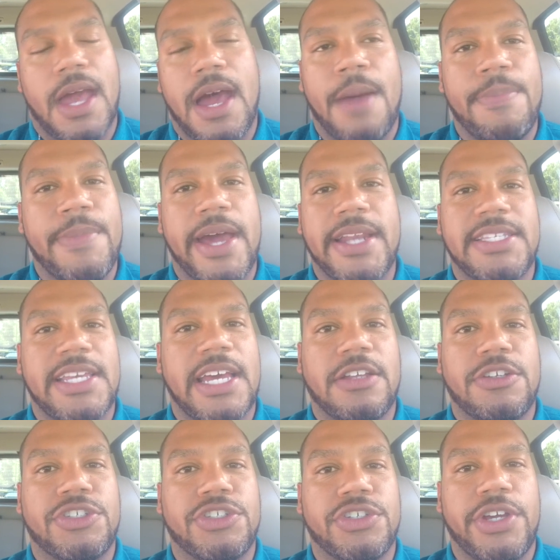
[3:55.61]
I'm not
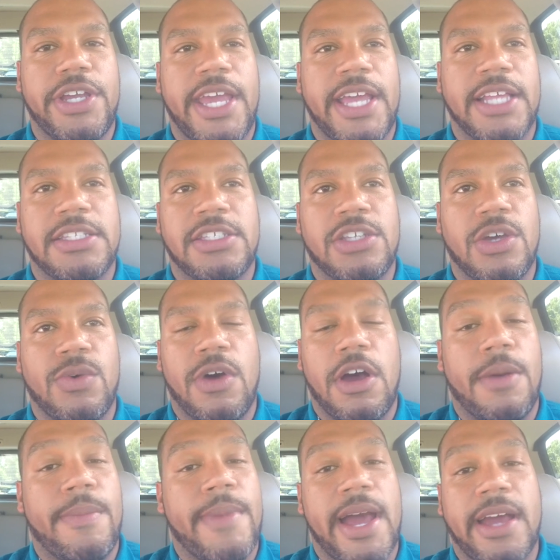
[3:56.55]
exactly sure yet, so
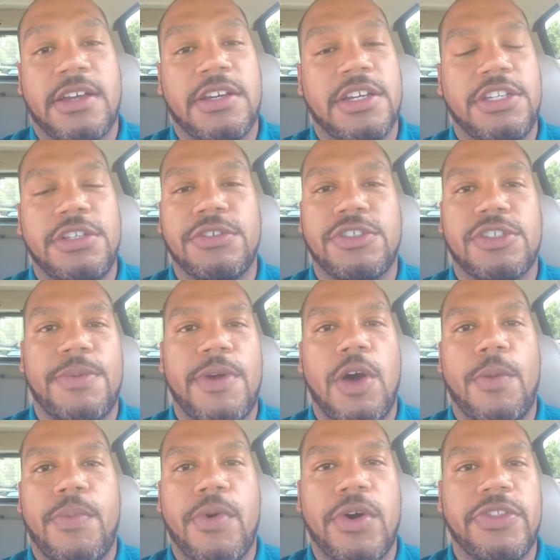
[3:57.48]
I could use some
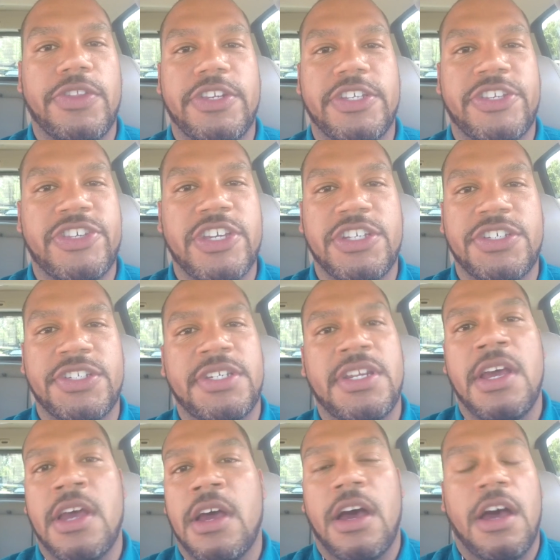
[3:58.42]
help on the
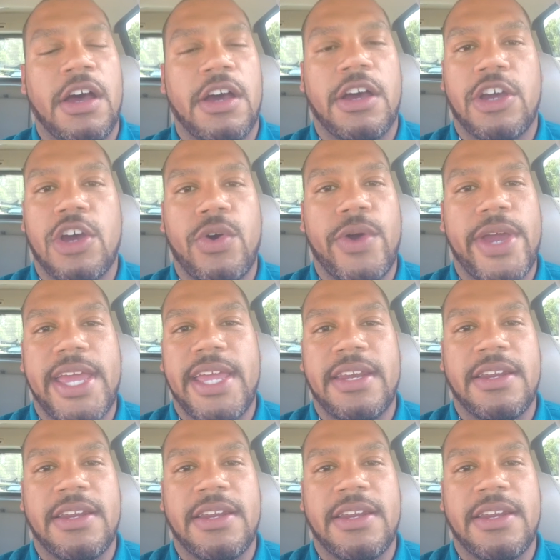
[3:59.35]
decision. Go ahead